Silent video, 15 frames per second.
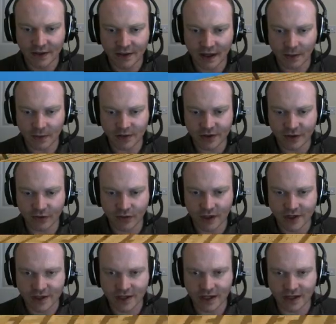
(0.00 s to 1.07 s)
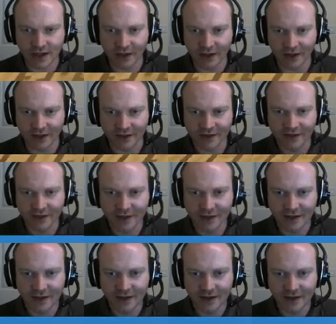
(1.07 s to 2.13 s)
That was ridiculous.
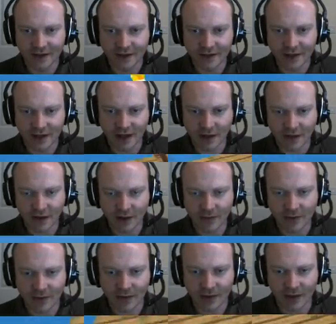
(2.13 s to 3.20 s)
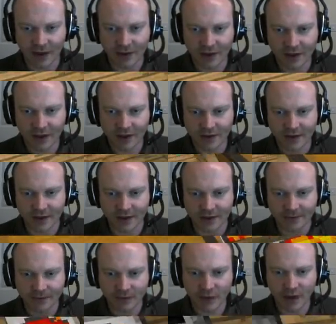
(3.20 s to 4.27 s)
Did I grab everything? I think I did.
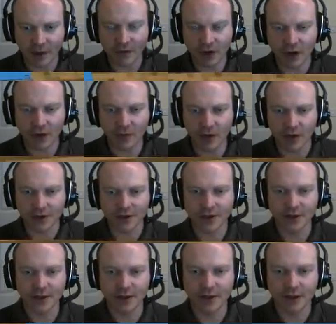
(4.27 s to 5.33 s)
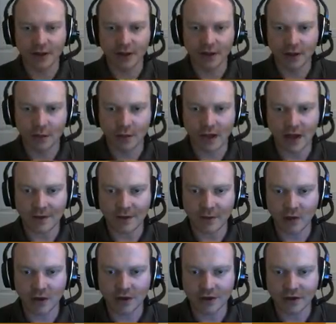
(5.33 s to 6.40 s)
Right, we've got the mud. We have the
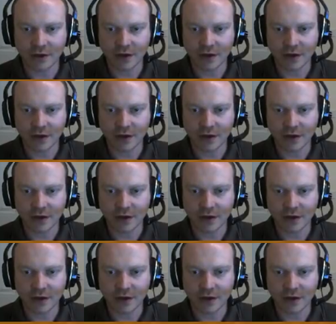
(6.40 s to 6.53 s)
mud.